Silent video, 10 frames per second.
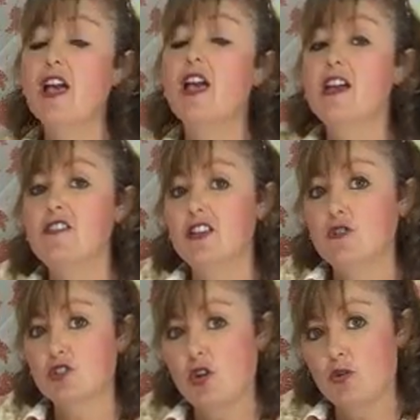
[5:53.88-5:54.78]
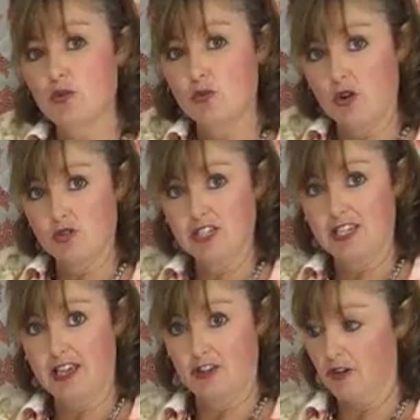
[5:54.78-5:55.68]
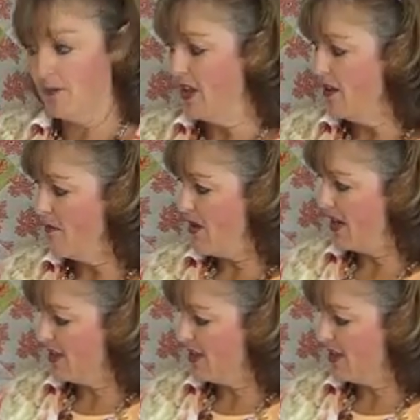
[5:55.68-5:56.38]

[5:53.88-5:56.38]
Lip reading: and then you sew the rows together, making